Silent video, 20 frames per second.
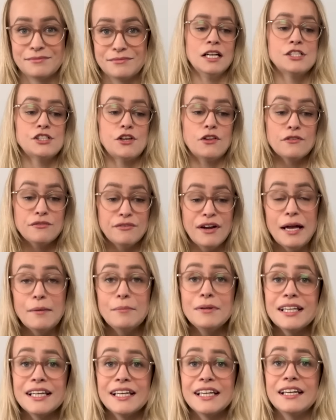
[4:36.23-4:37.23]
So the
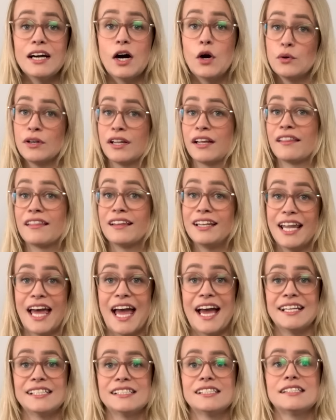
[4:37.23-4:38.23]
family owning the
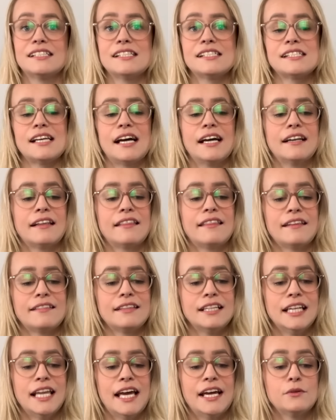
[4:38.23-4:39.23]
land decided that
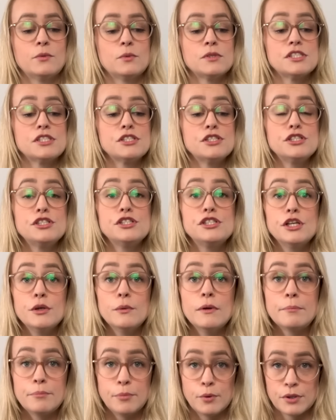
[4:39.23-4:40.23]
the land was
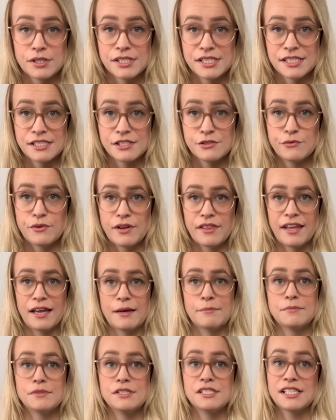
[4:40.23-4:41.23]
too important for
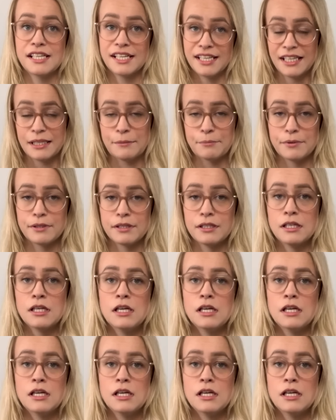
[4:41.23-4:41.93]
them to keep.